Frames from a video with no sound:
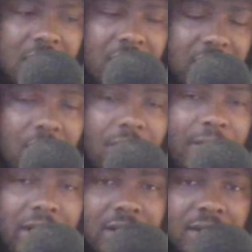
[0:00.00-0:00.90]
is a good
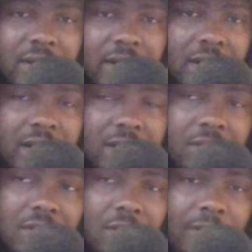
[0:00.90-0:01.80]
fighter, and it
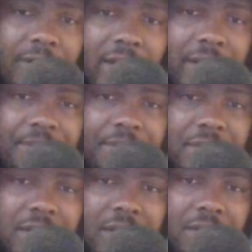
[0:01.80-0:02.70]
was a good fight.
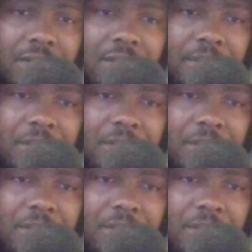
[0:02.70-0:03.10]
You know,